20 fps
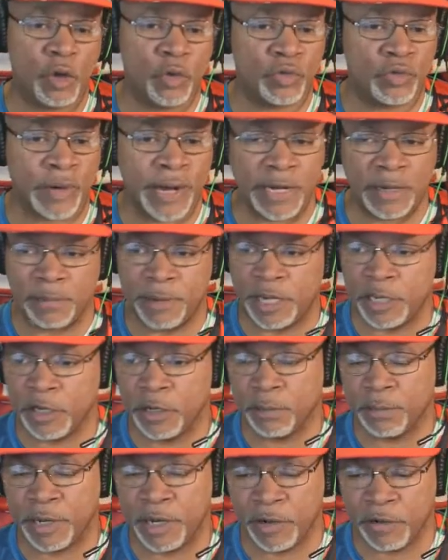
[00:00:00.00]
Rider make an
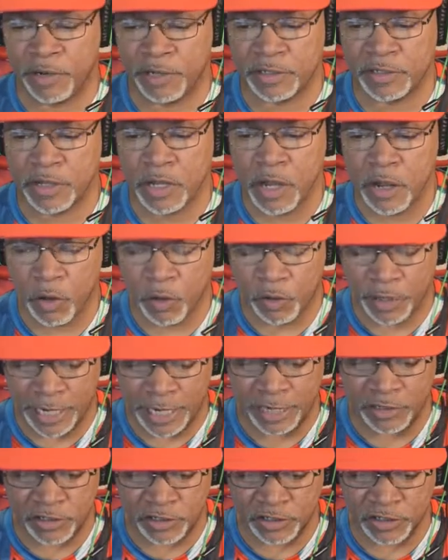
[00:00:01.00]
appearance on
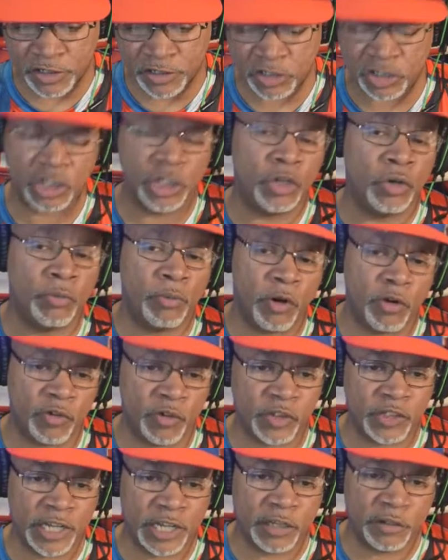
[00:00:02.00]
Agents of S.H.I.E.L.D. Marvel
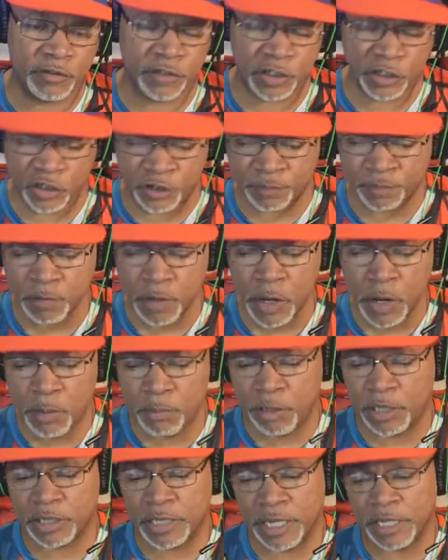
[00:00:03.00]
television,
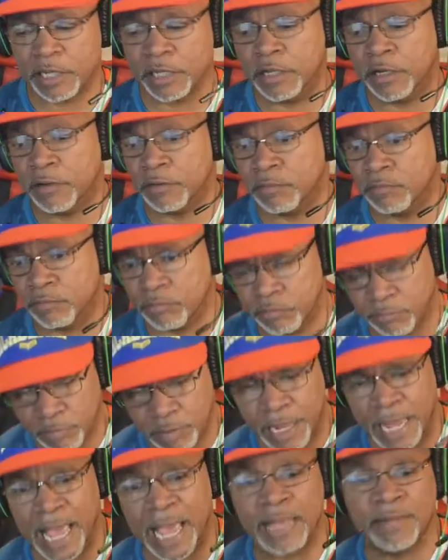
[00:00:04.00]
but they could have
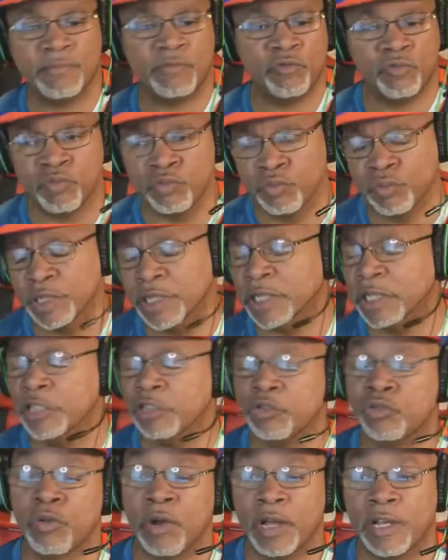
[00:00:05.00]
really
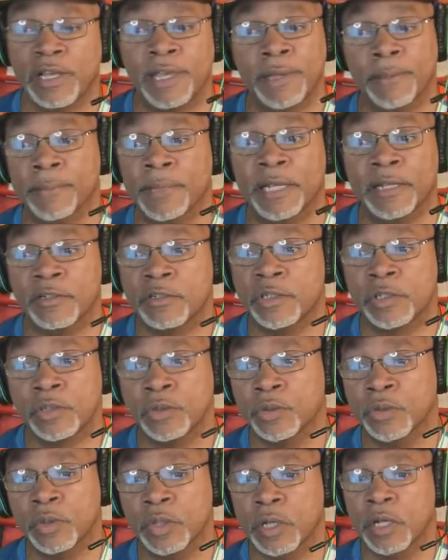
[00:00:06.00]
drug him
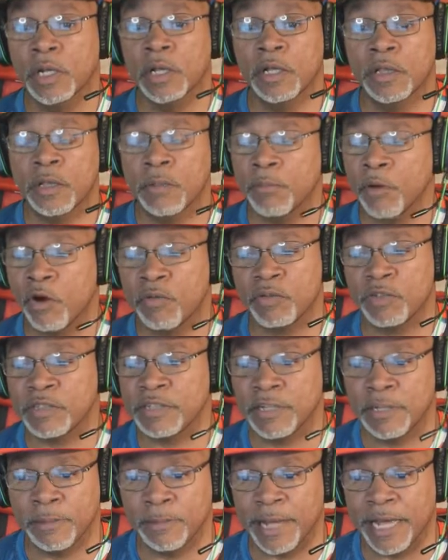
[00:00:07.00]
into the Marvel
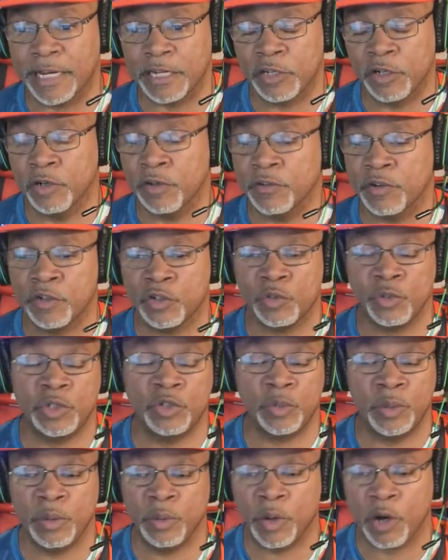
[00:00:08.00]
Cinematic Universe, which
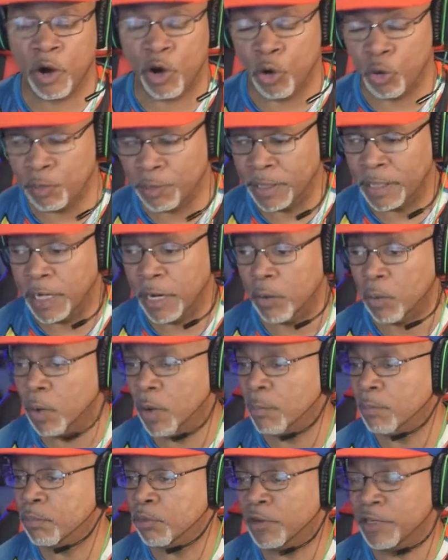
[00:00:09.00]
we were hoping at
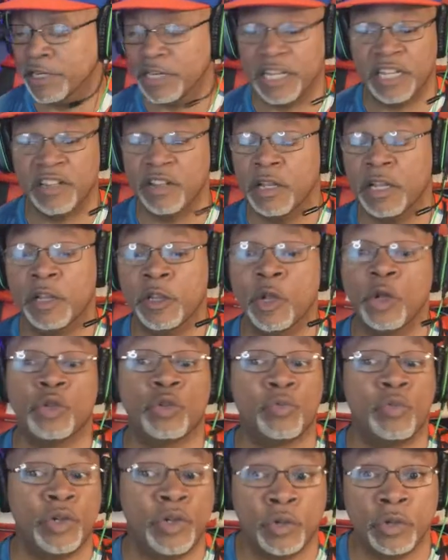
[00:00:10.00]
one point. It, it looked
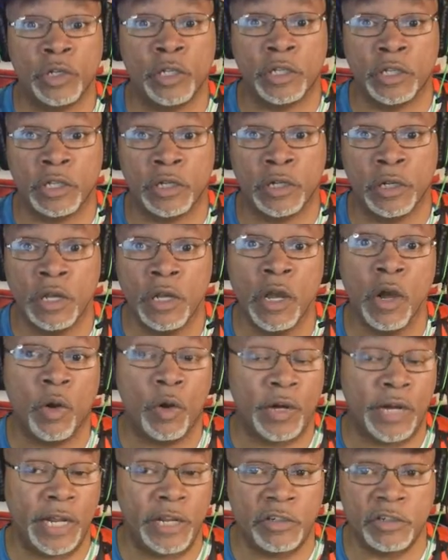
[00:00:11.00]
real good
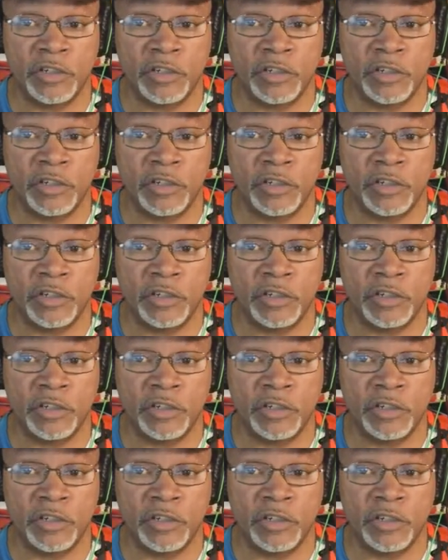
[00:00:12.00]
on Agents